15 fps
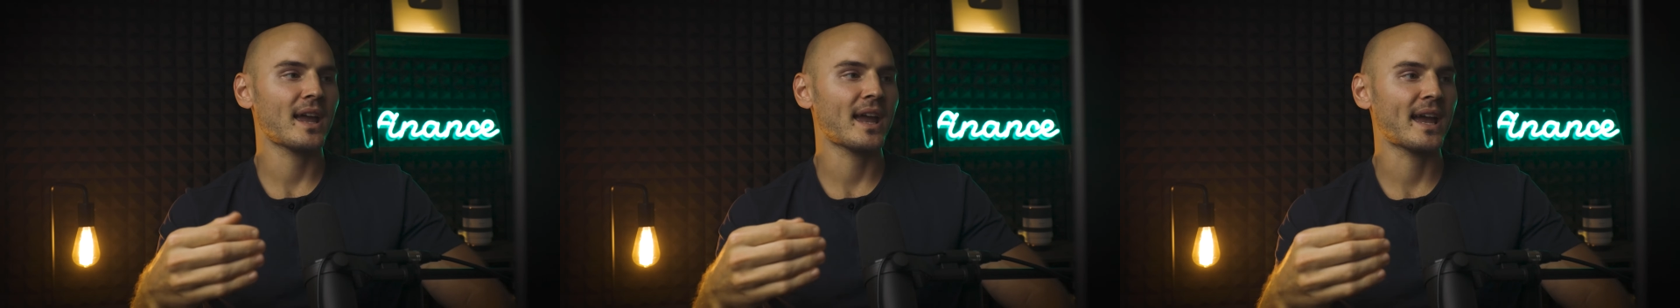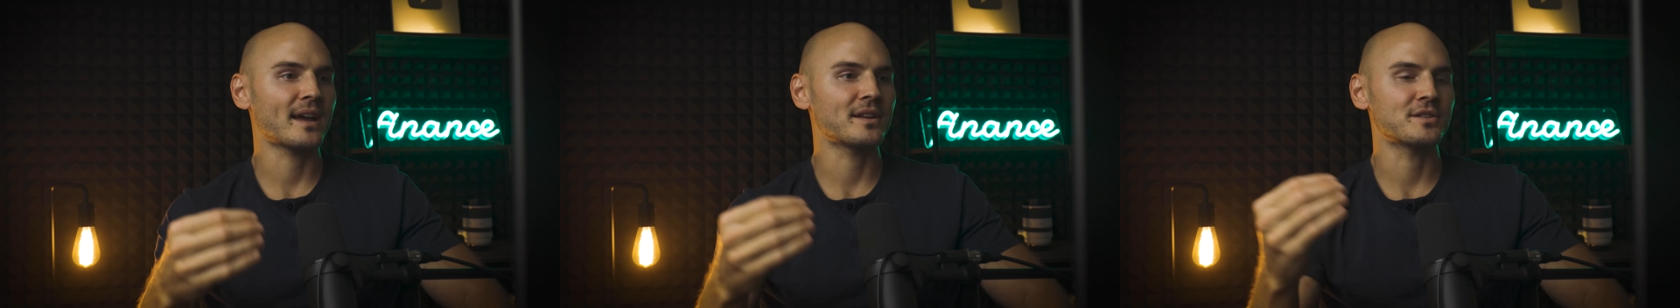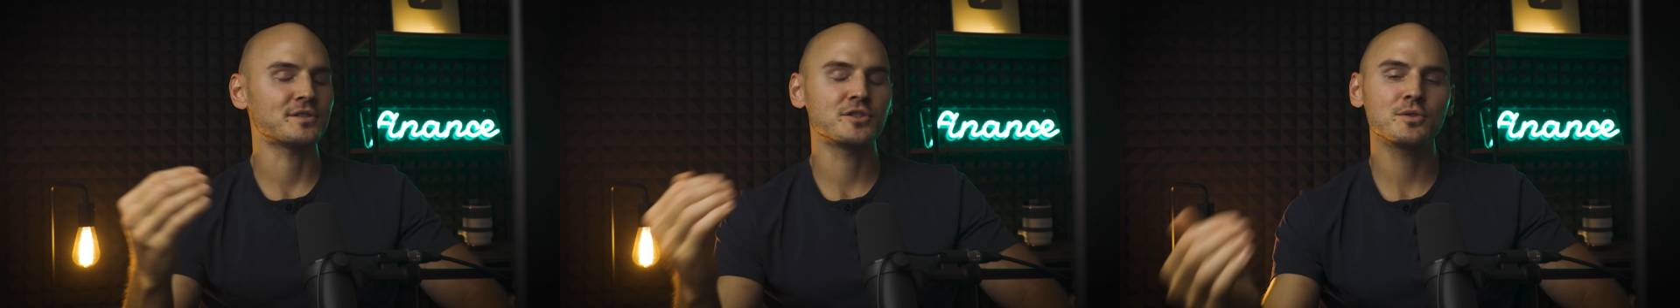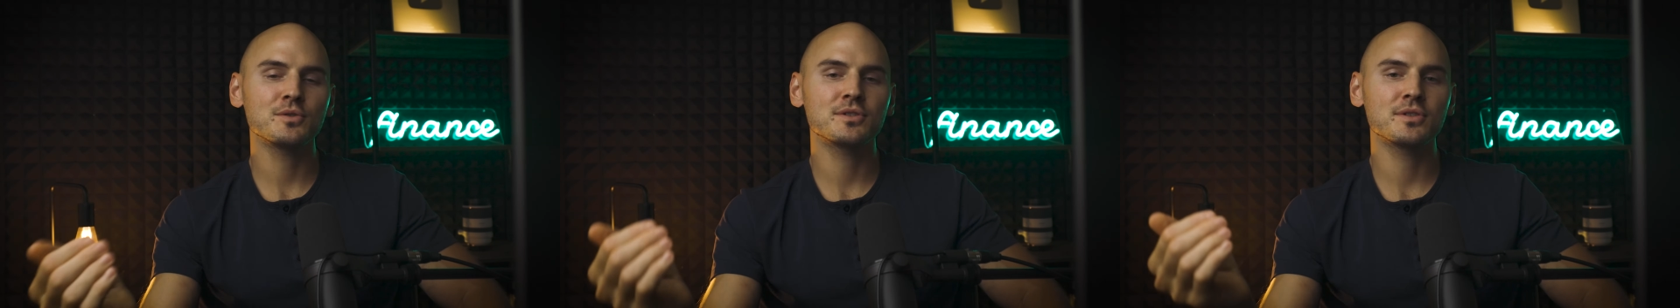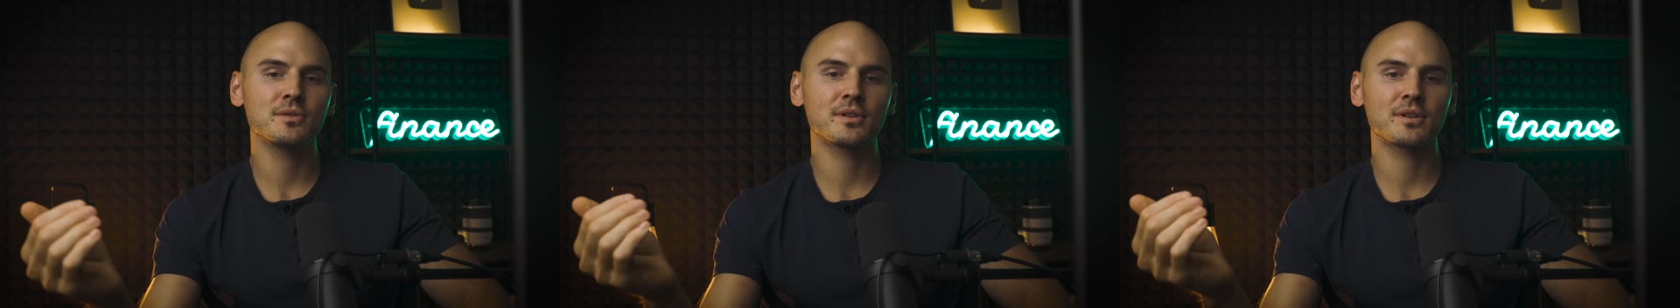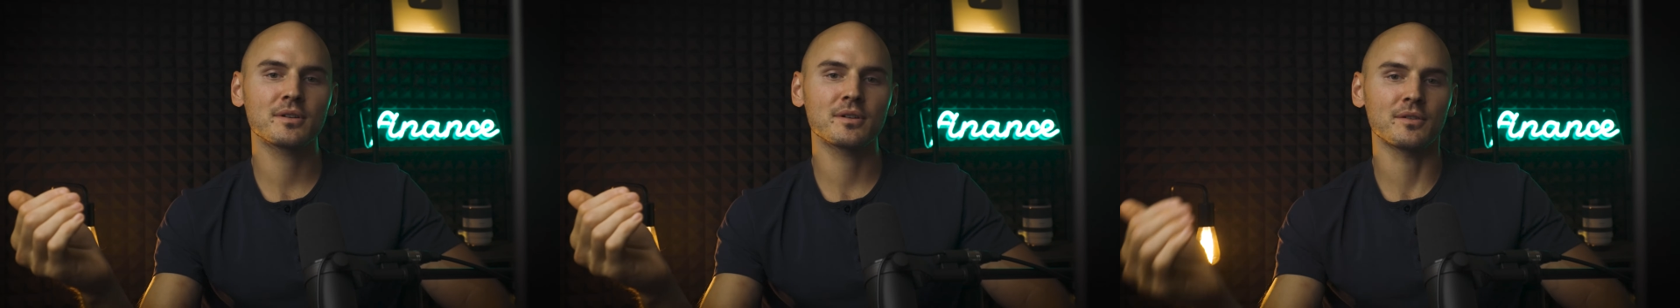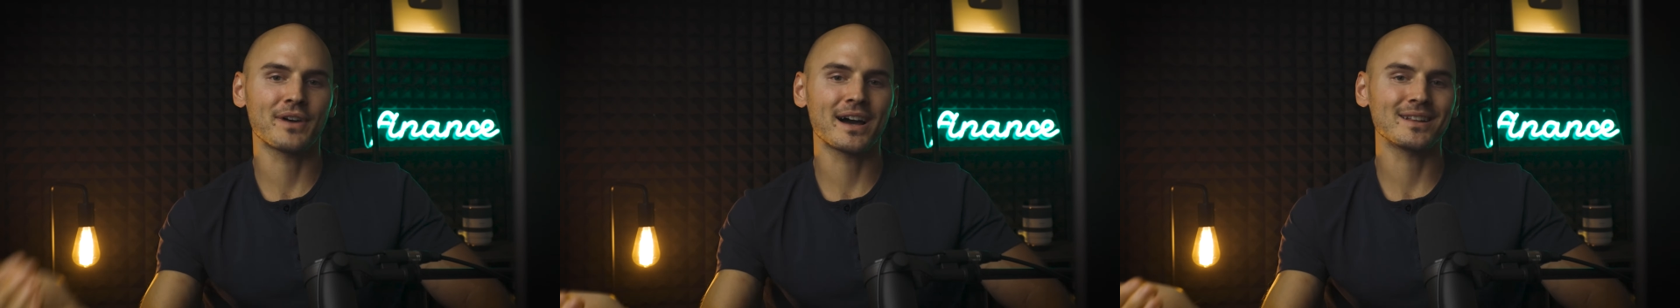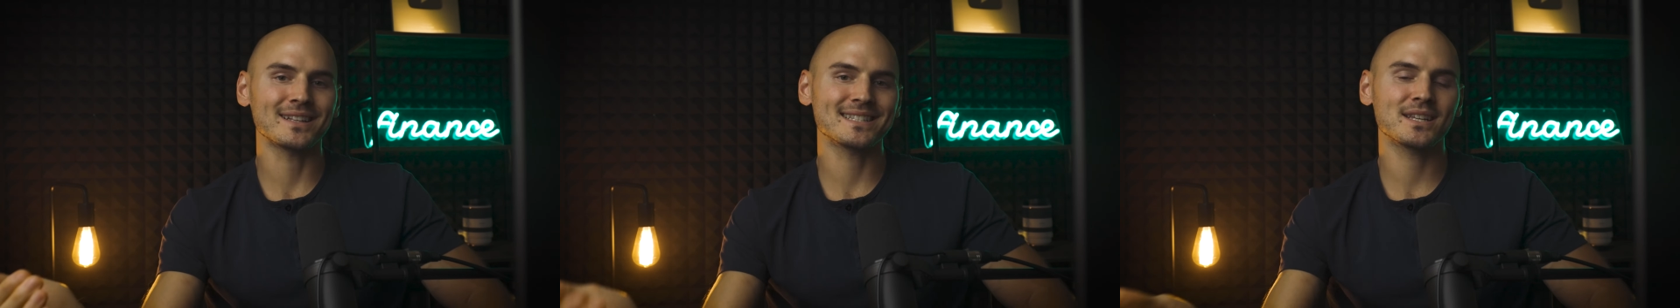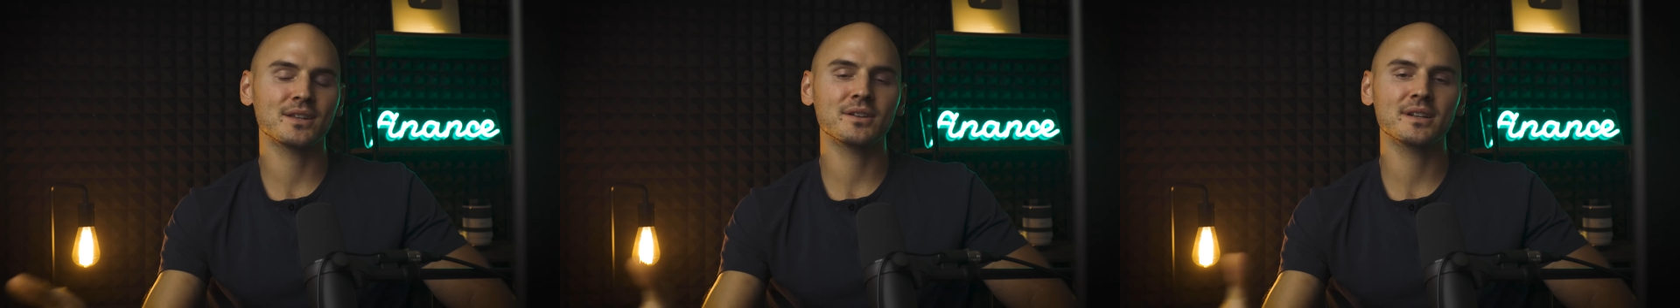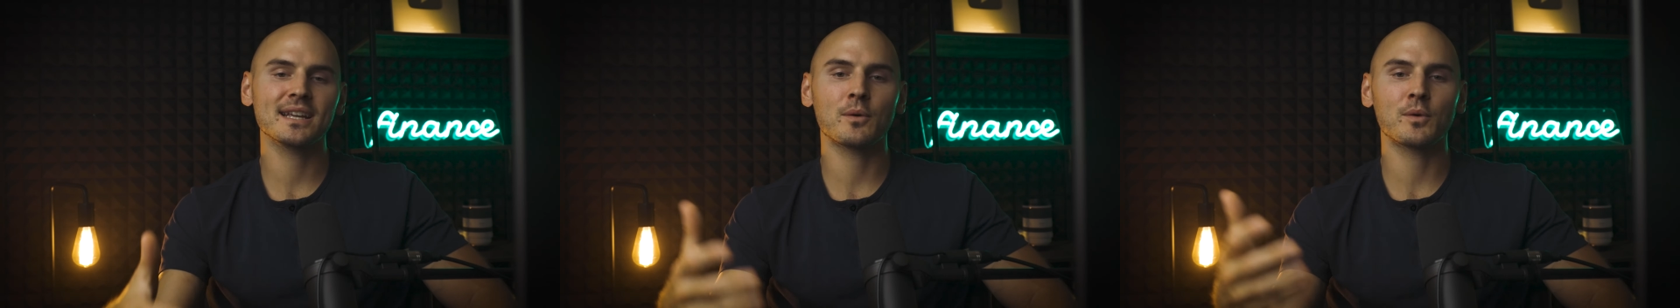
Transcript: and due to their volatility,